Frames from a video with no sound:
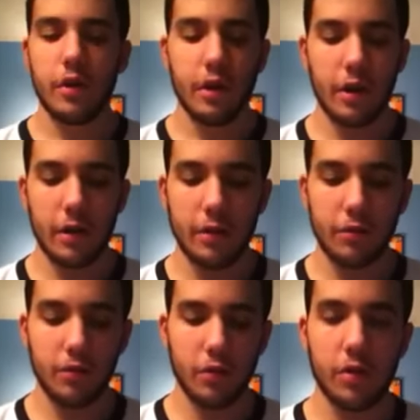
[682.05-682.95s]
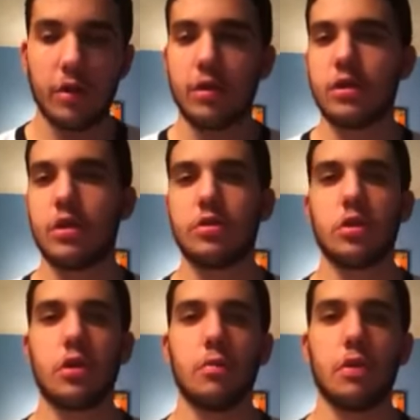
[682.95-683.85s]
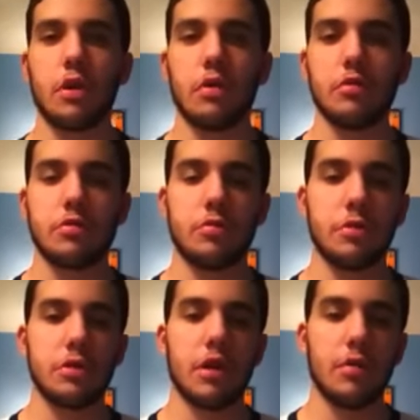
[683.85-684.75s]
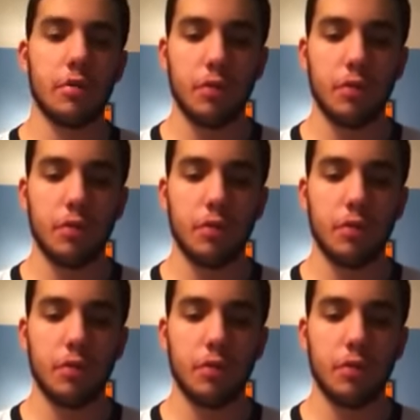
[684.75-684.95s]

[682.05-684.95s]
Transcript: Once he hit the shell shock on Punk, I was a little bit scared,